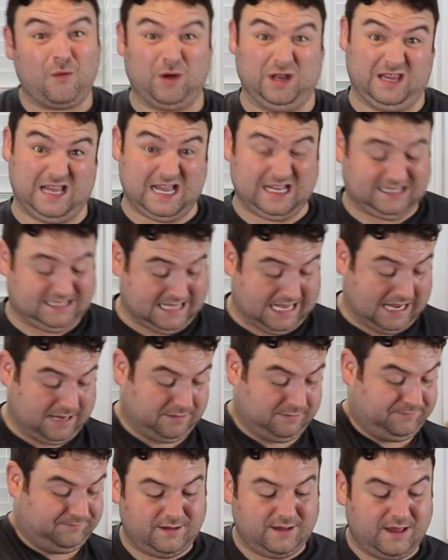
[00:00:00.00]
one last thing.
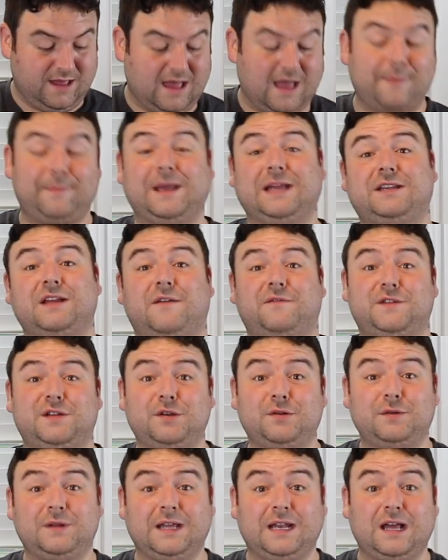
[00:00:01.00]
I baked off
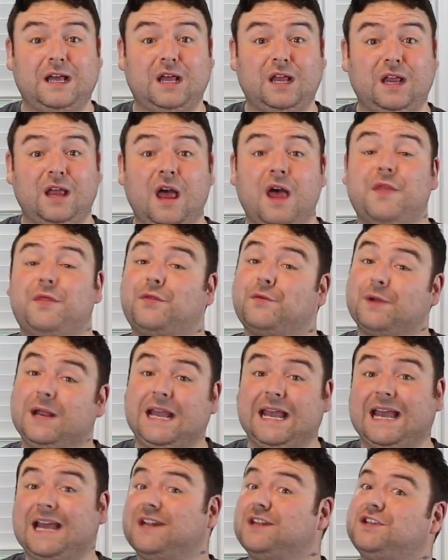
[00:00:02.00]
2 little
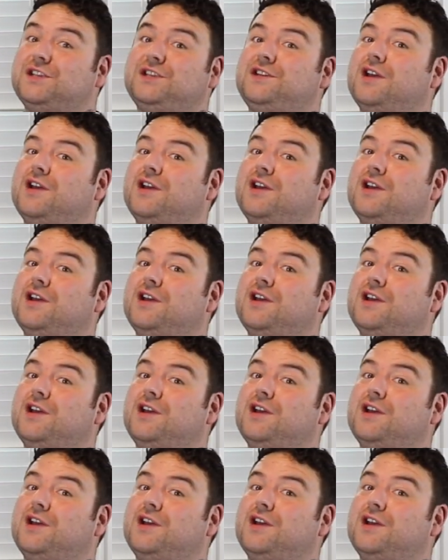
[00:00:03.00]
3-inch